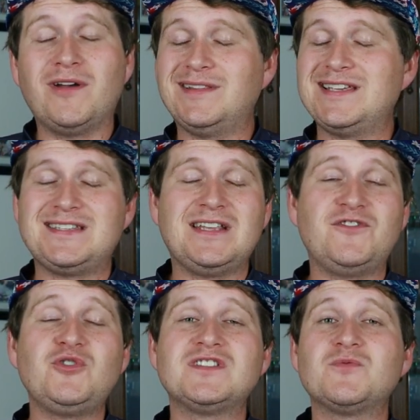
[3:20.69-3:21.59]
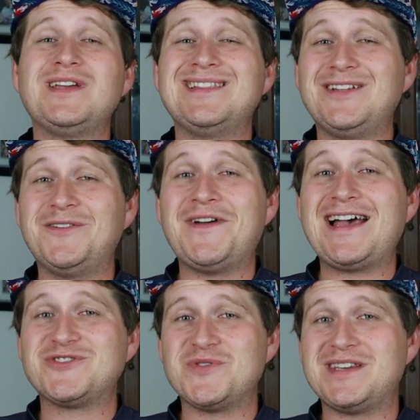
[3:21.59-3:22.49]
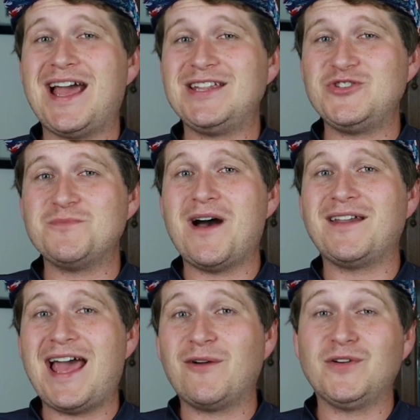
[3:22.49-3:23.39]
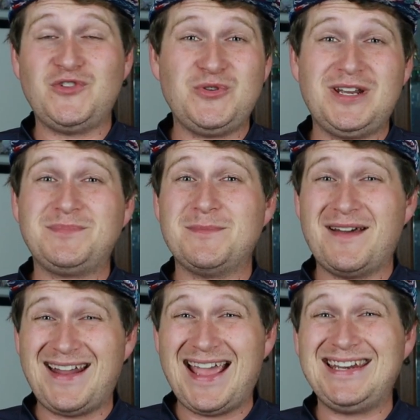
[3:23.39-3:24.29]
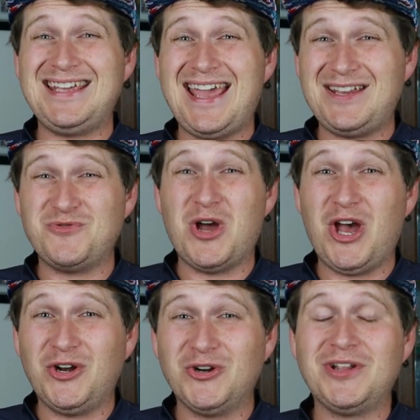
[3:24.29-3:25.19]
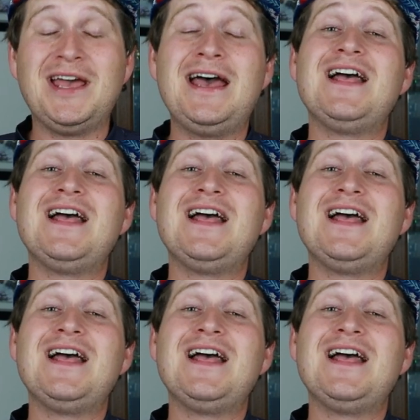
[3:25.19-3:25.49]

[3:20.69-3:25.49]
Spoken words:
And listen, if you can swing a little faster than 92 mile an hour, if you can get up to about 98 to 100,